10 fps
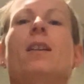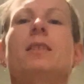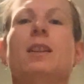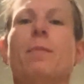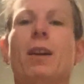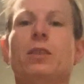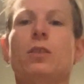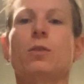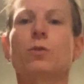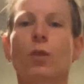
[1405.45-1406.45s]
Sit it back to
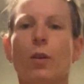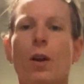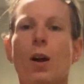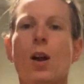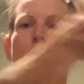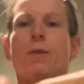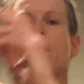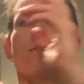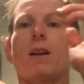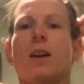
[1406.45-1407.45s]
neutral. Bring
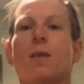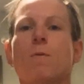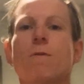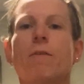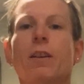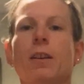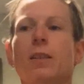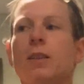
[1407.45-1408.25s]
your right arm over.